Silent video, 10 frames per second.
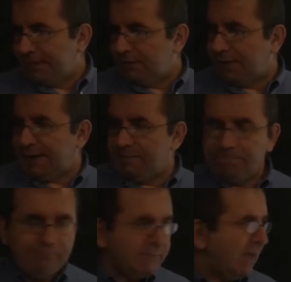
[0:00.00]
Okay,
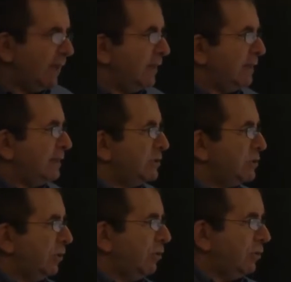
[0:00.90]

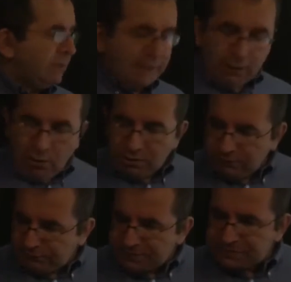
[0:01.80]
so the goal
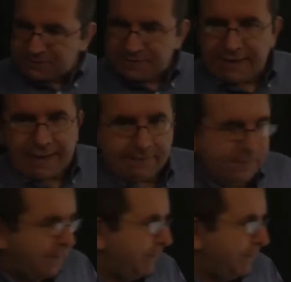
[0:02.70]
of this step